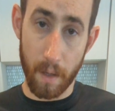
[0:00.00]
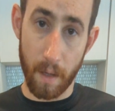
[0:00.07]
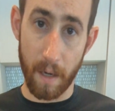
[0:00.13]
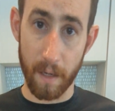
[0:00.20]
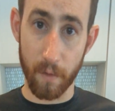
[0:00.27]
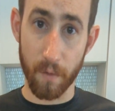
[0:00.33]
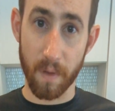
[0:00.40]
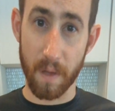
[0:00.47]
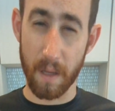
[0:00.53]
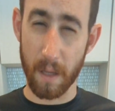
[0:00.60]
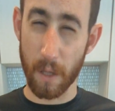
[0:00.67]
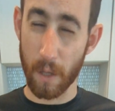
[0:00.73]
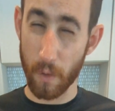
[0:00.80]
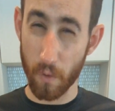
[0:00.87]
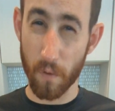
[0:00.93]
I don't see a
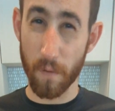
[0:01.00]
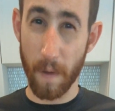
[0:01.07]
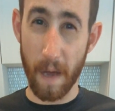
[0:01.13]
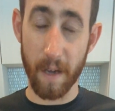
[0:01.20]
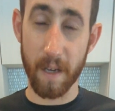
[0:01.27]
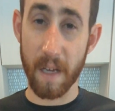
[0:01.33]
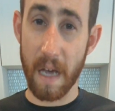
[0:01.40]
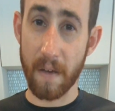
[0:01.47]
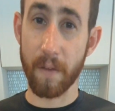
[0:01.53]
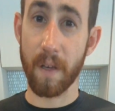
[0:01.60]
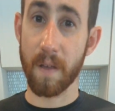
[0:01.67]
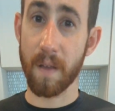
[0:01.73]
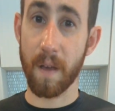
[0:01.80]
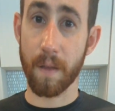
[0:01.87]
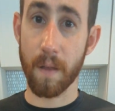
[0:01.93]
huge value to having a
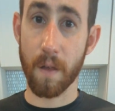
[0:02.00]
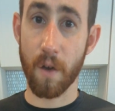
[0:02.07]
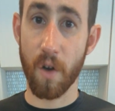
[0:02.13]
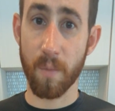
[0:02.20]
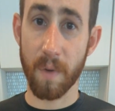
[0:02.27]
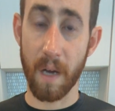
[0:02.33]
stethoscope.